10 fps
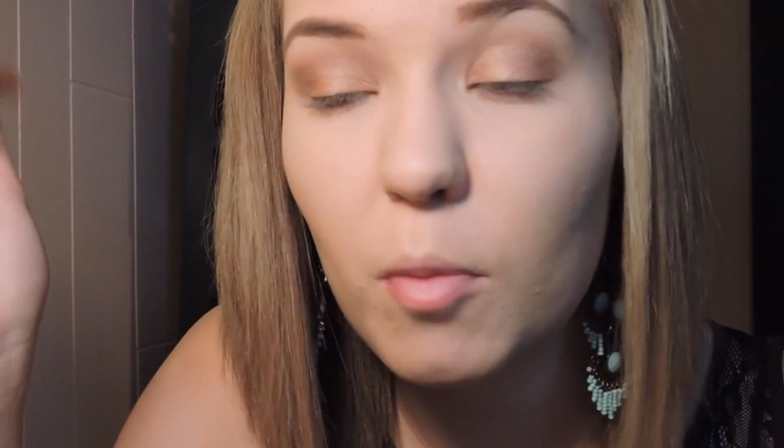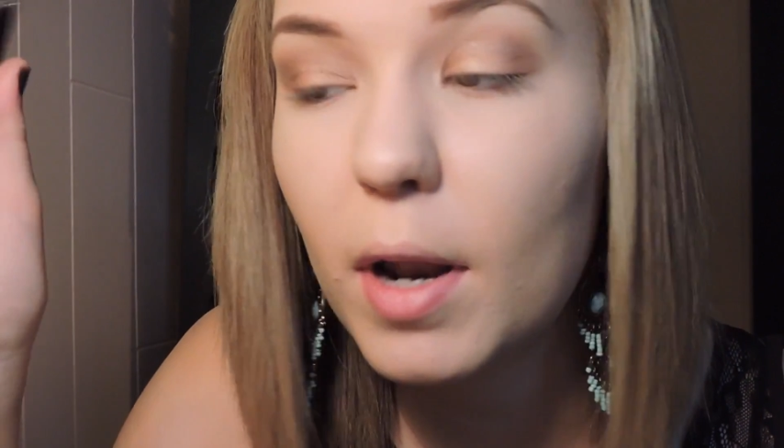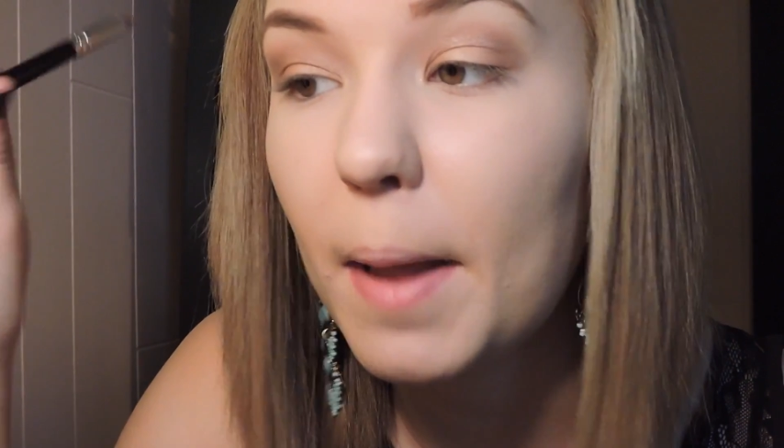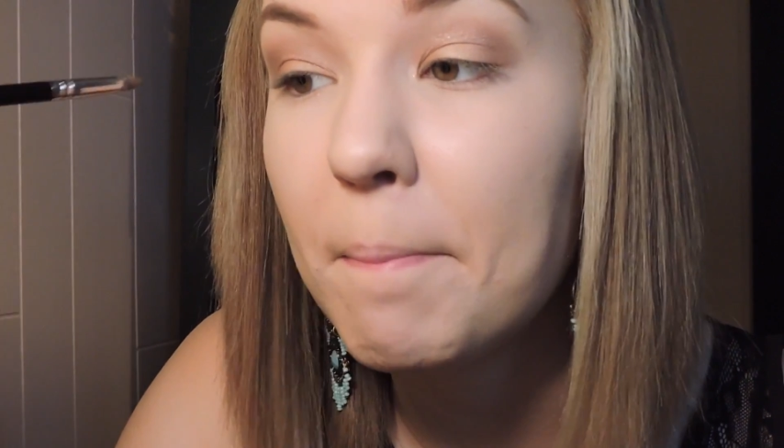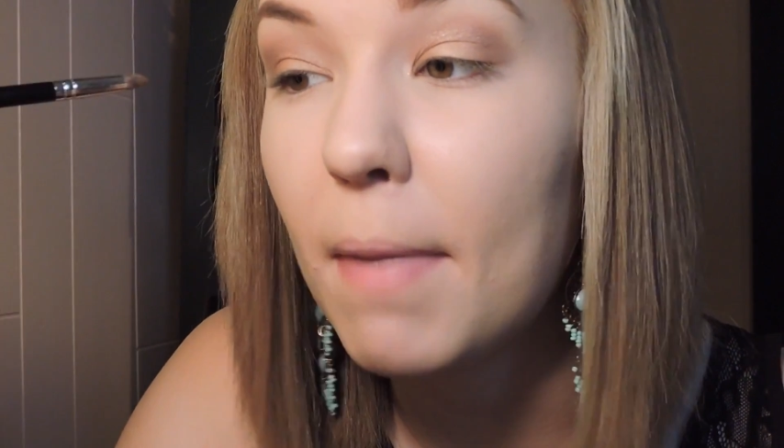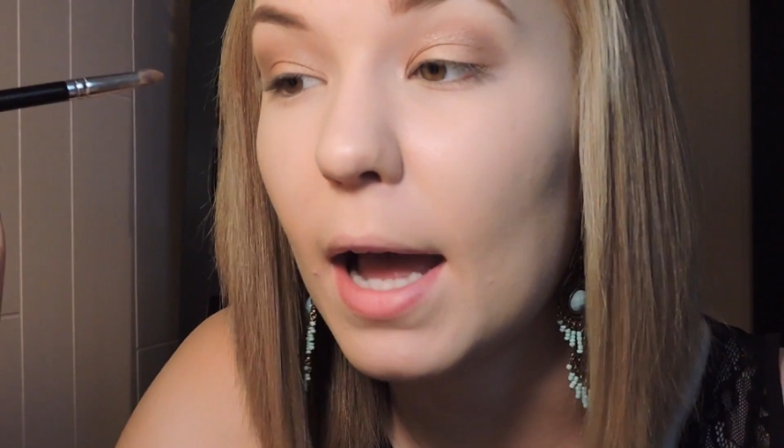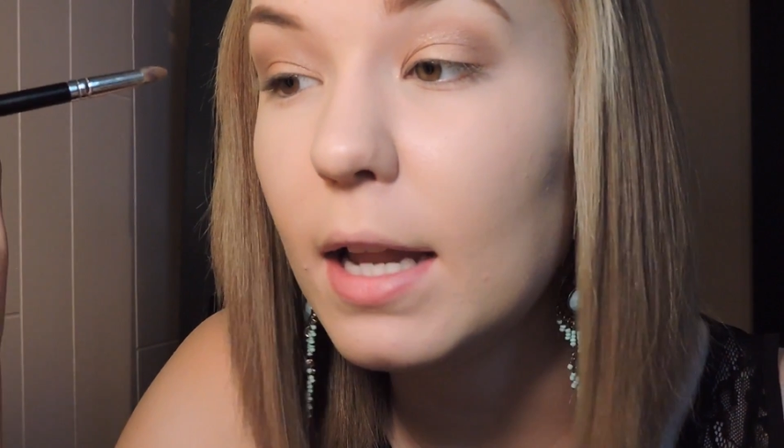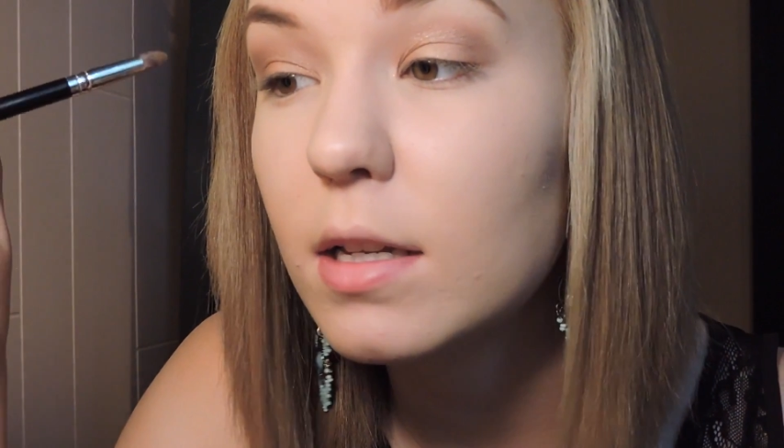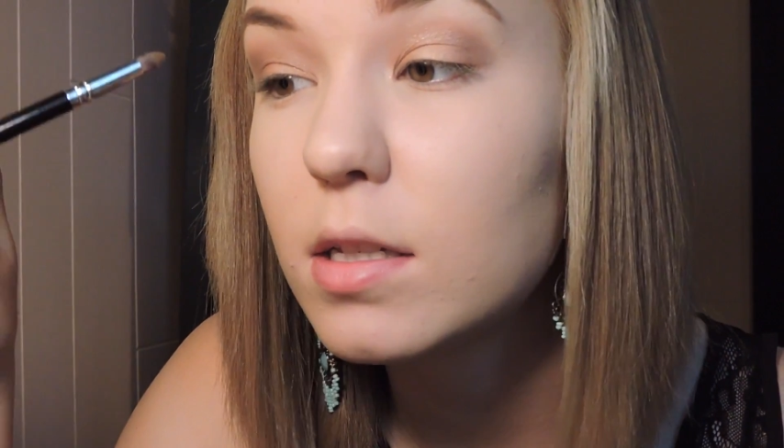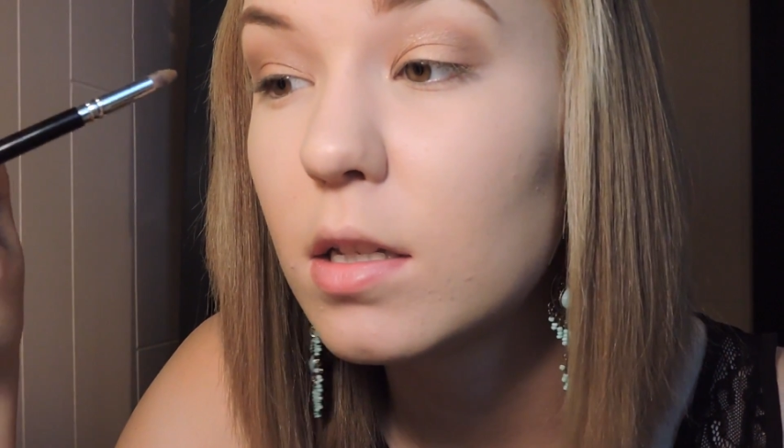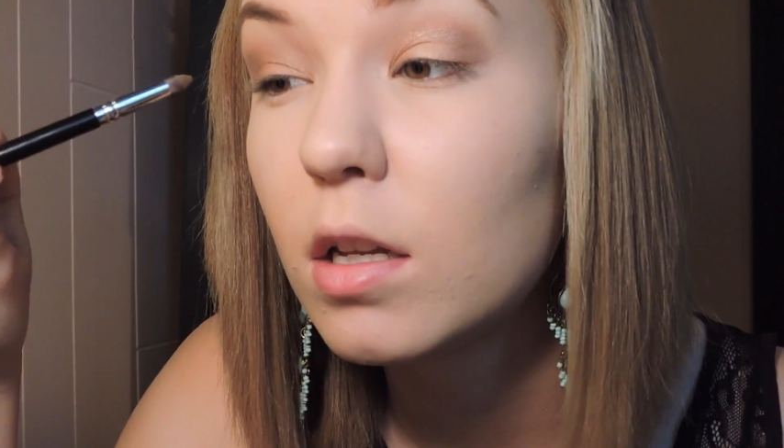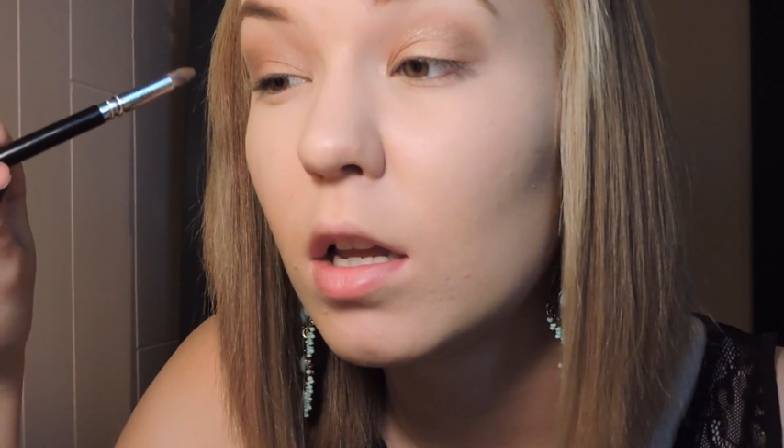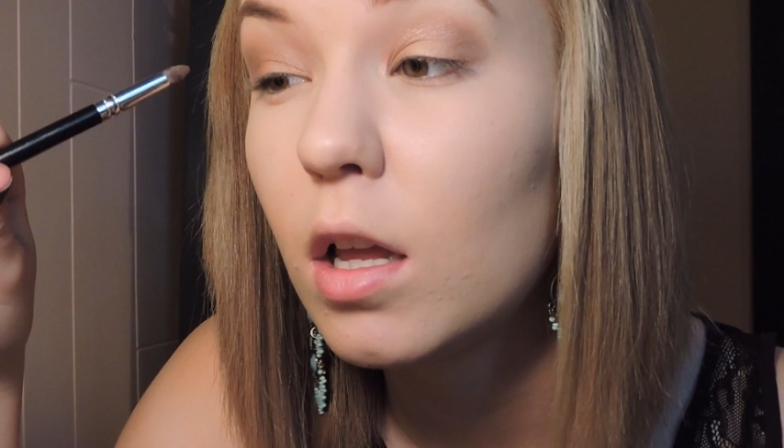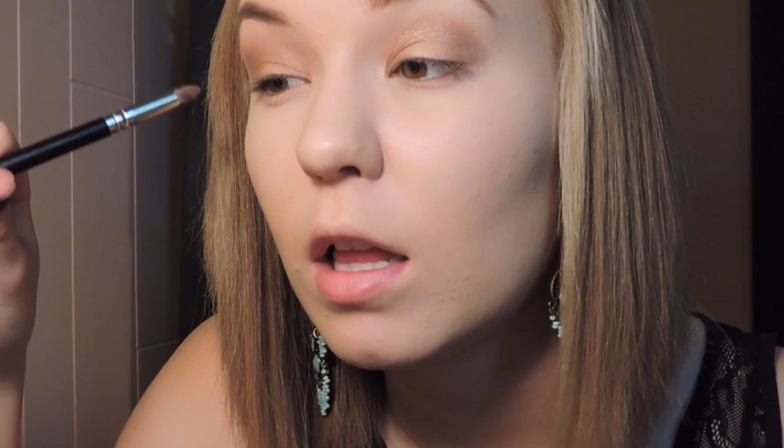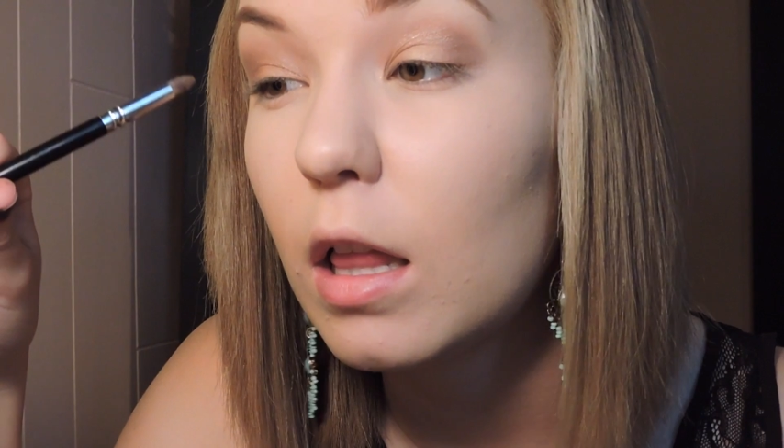but I might
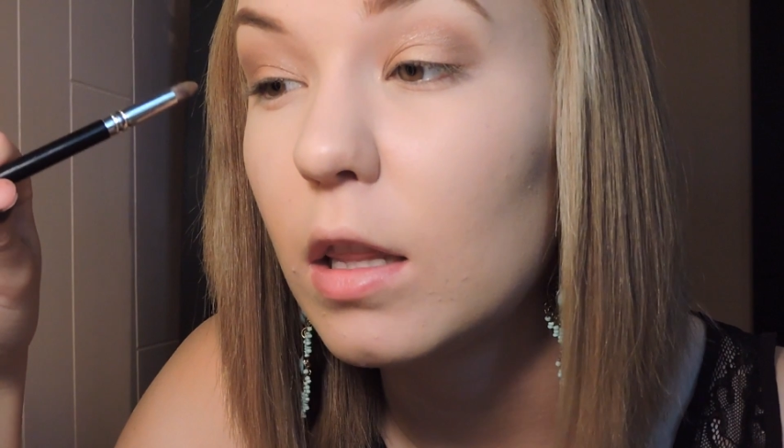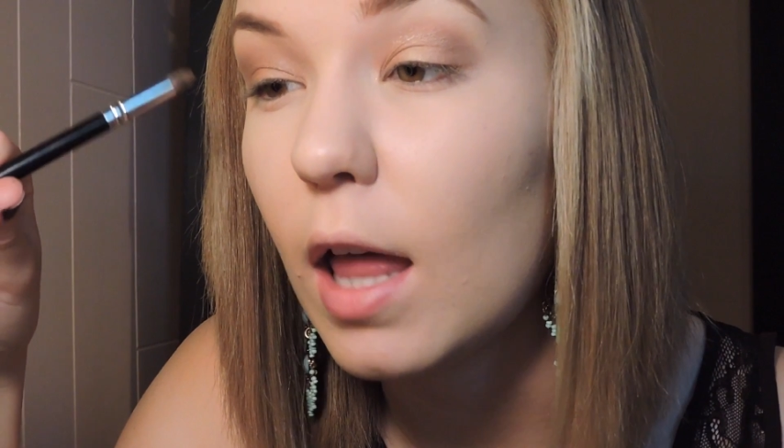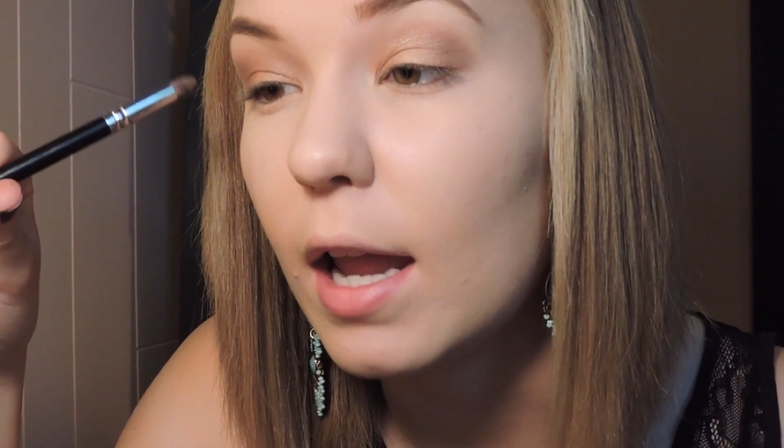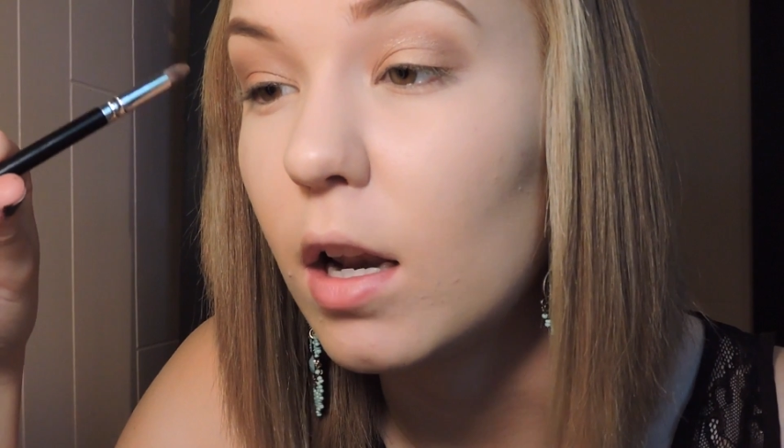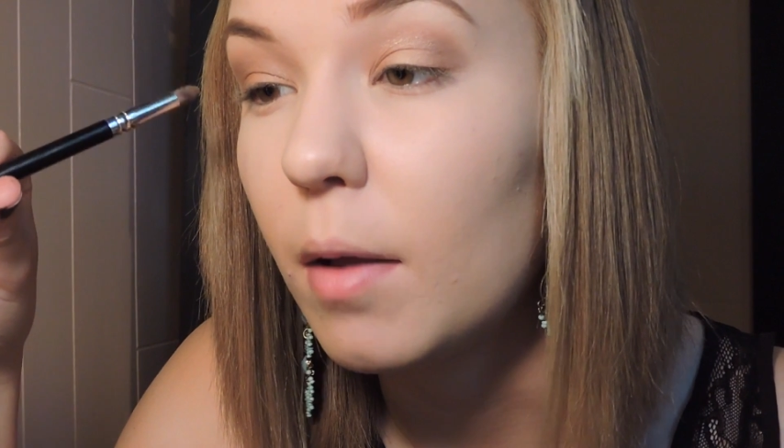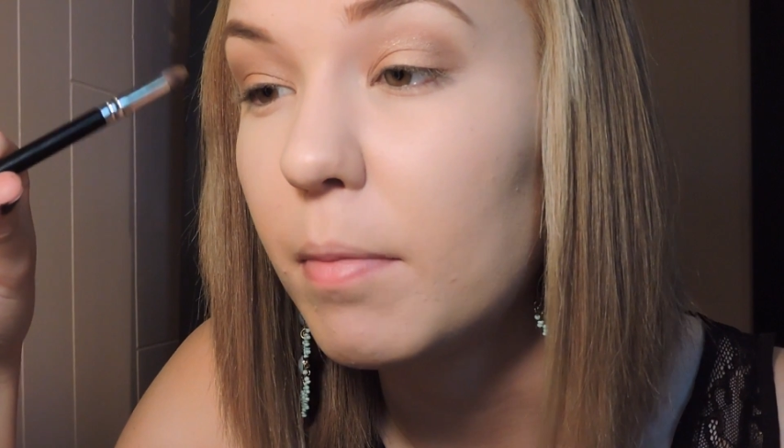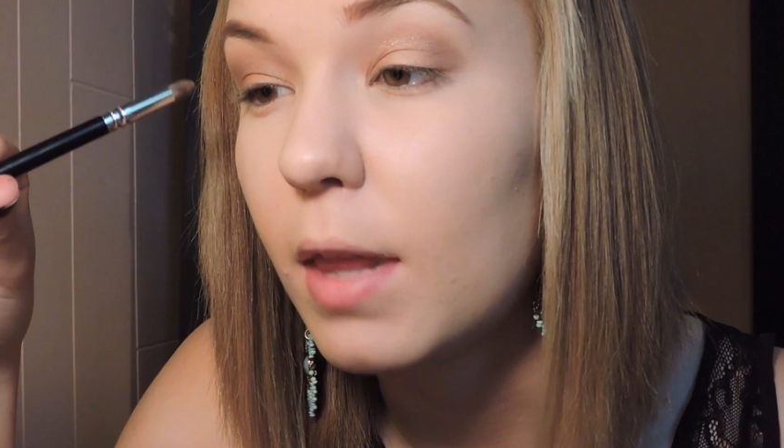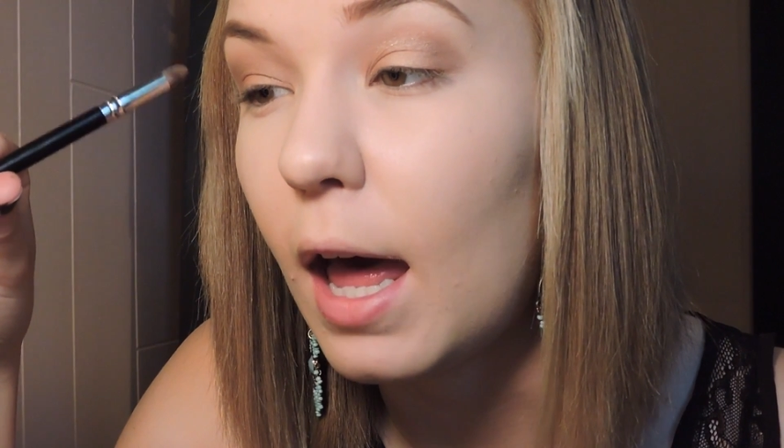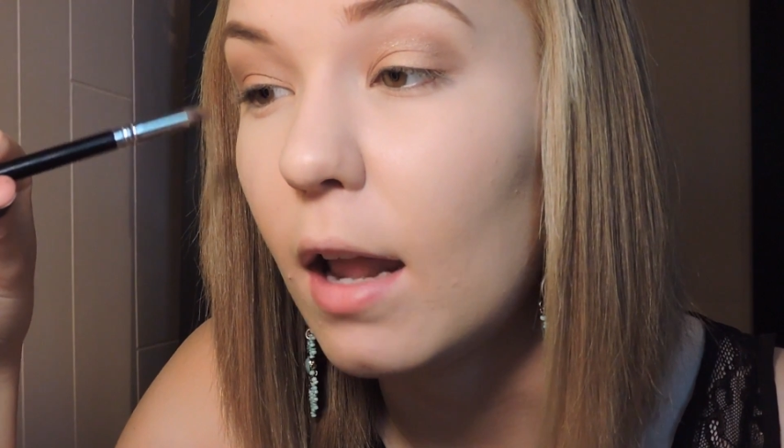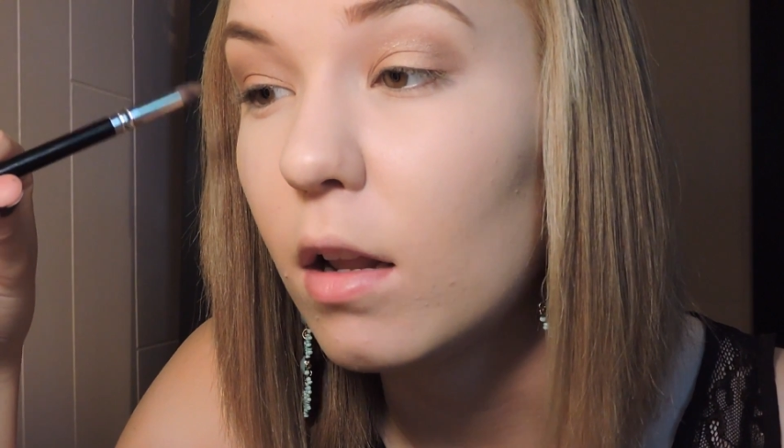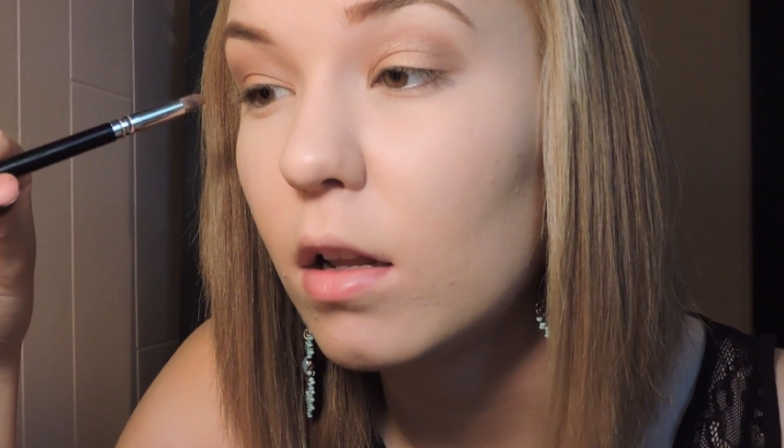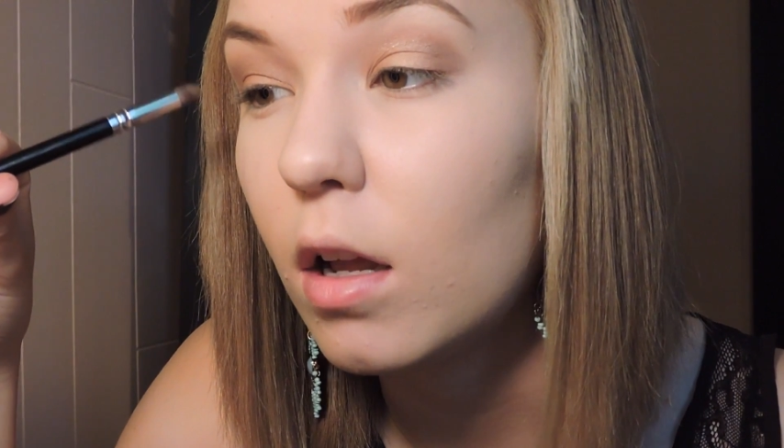lighten up that